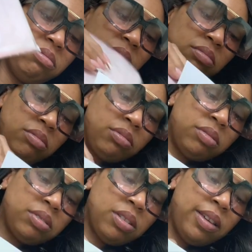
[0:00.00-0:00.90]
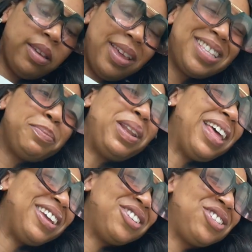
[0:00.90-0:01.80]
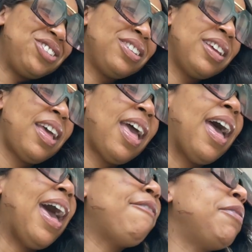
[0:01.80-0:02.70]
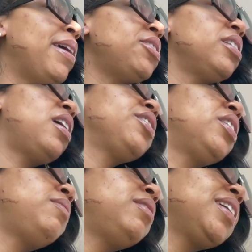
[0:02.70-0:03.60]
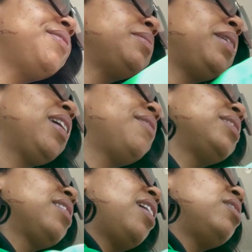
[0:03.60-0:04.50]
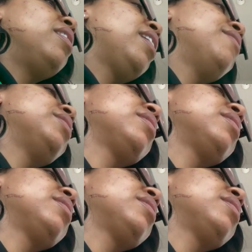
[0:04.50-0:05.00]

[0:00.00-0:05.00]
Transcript: Affirmation. It's blush. Affirmation card. You don't want to give it to me. I give it to Scott. No, I can't give it to